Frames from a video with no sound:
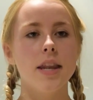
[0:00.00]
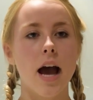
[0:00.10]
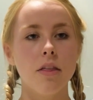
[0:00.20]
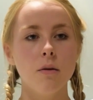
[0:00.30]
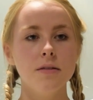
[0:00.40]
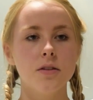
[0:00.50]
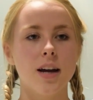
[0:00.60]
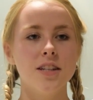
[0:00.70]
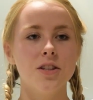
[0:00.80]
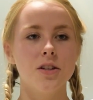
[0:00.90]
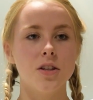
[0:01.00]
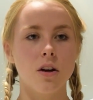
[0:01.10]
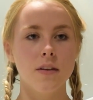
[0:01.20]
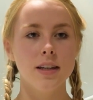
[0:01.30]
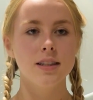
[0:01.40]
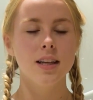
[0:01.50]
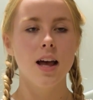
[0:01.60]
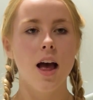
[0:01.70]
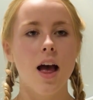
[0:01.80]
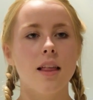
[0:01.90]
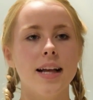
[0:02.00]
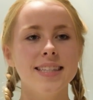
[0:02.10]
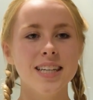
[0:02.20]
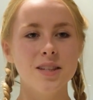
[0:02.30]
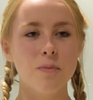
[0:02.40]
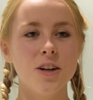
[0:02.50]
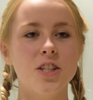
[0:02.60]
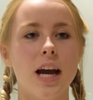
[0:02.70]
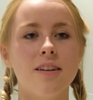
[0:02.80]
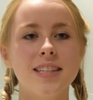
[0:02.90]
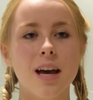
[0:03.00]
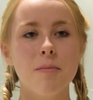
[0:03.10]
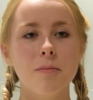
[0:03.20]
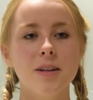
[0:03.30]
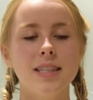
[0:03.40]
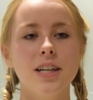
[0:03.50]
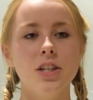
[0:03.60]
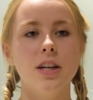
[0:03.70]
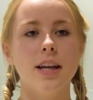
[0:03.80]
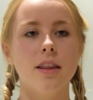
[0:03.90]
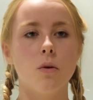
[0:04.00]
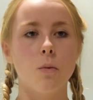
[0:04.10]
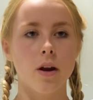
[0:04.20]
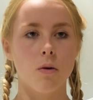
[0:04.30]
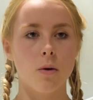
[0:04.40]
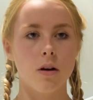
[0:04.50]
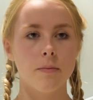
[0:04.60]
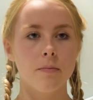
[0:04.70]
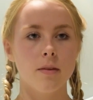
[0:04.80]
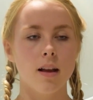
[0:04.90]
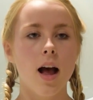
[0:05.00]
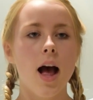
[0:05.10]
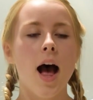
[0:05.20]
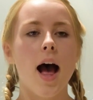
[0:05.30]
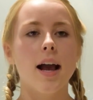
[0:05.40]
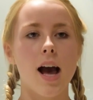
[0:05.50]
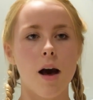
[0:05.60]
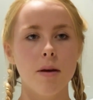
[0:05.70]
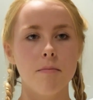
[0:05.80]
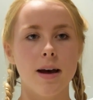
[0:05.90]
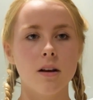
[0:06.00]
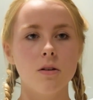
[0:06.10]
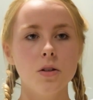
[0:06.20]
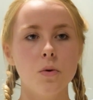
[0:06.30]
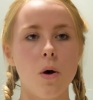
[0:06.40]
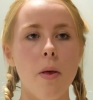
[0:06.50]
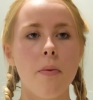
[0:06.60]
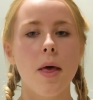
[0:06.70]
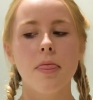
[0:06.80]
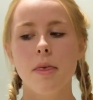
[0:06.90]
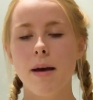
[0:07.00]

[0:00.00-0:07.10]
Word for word: Now that we've scratched the surface, let's explore gyroscopic precession in the real world. A common medical tool the